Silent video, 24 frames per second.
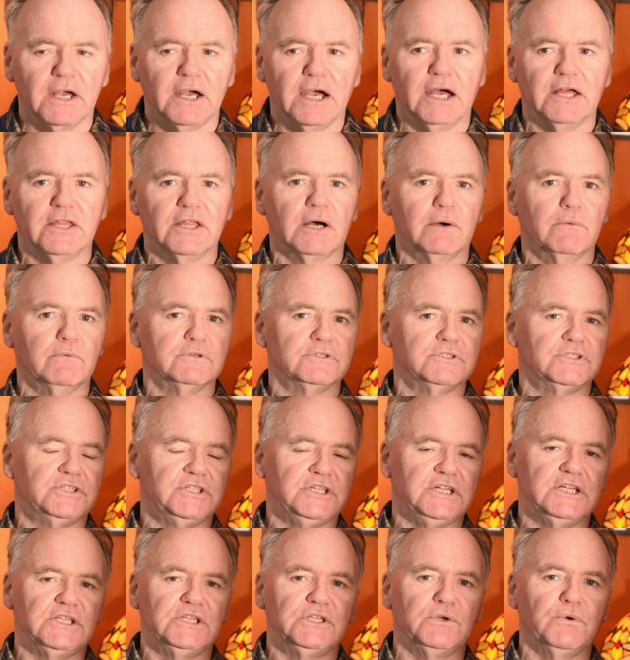and that was
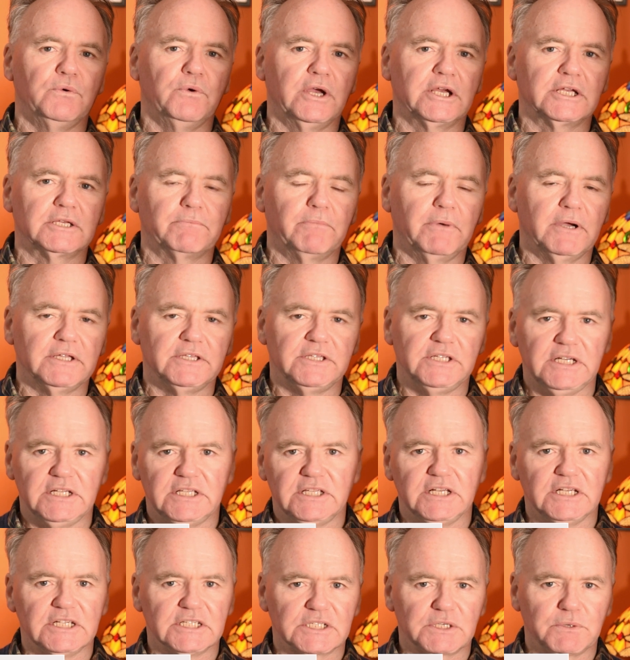d2x by
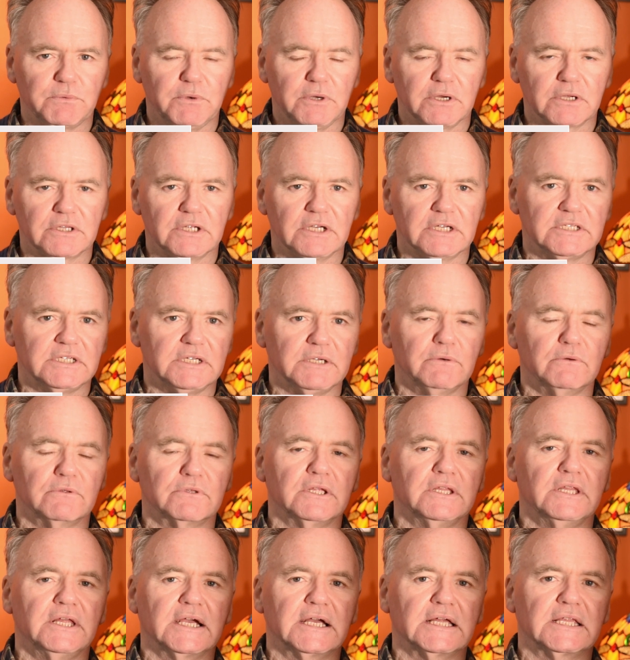dt squared is equal to
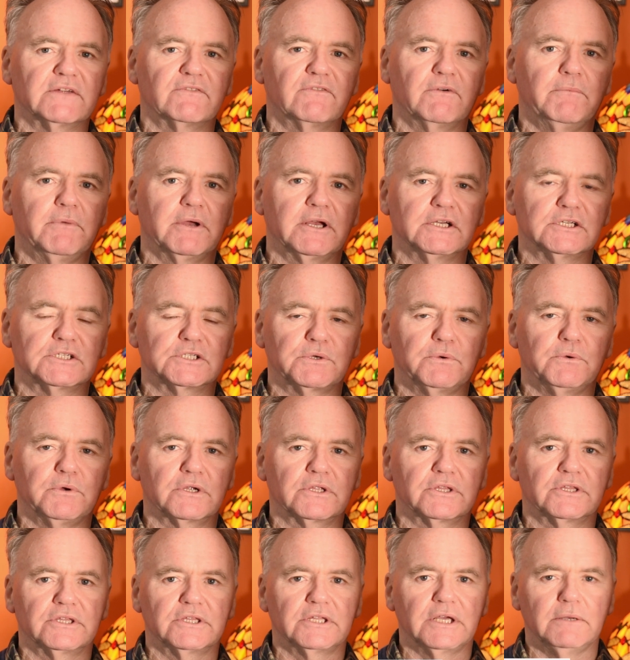negative omega squared
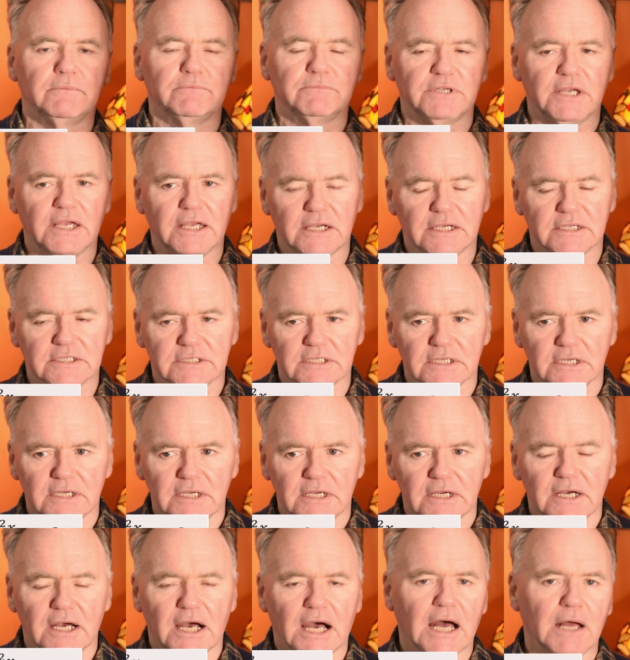times x.
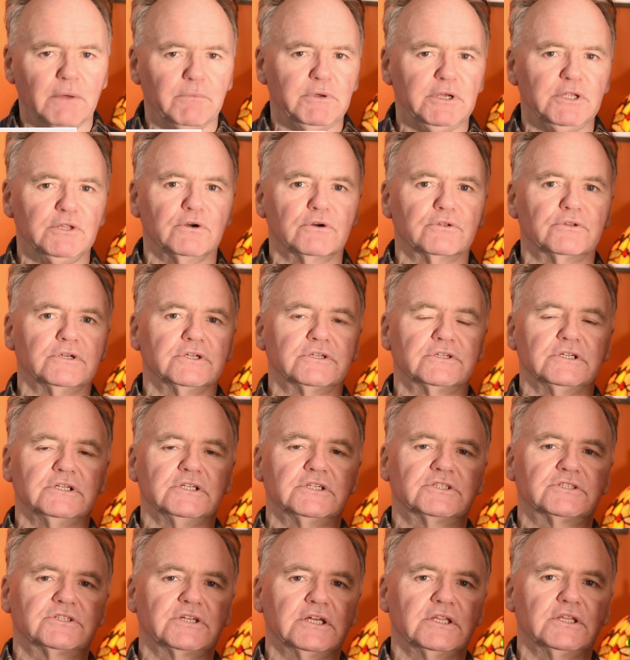And we noticed that
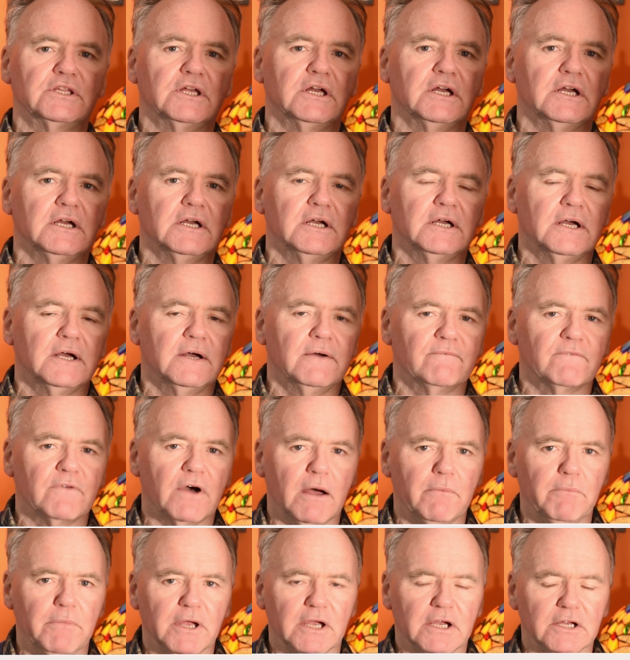sin
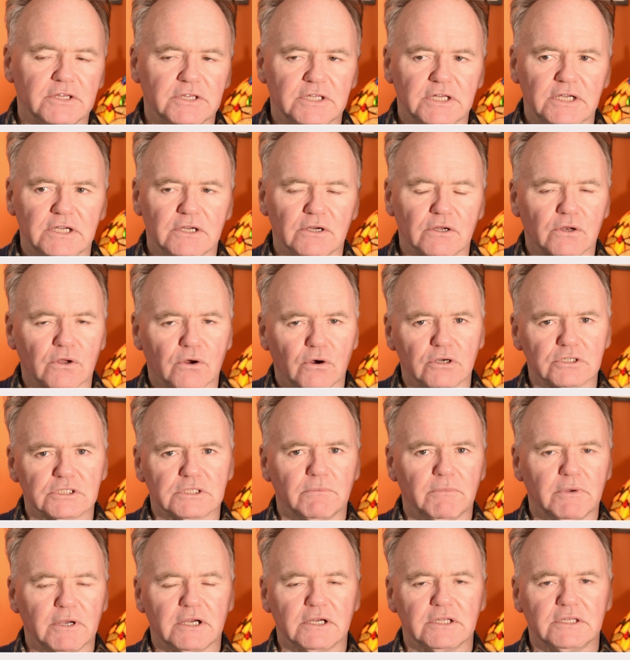omega t or cos
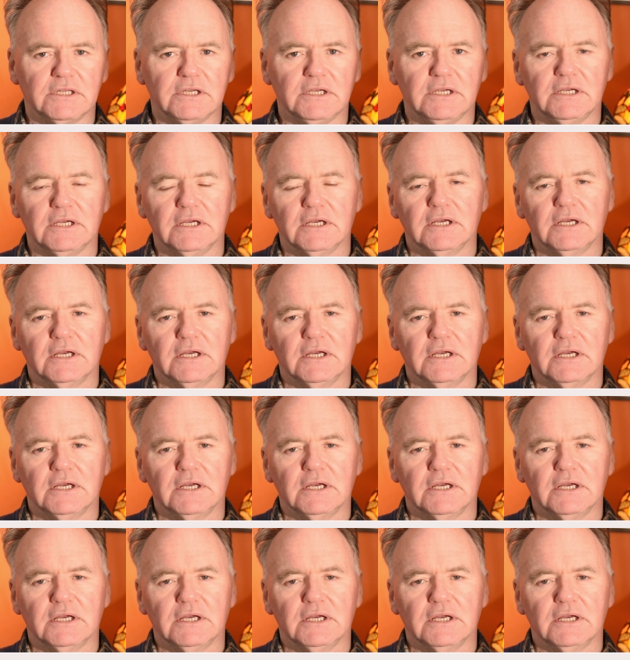omega t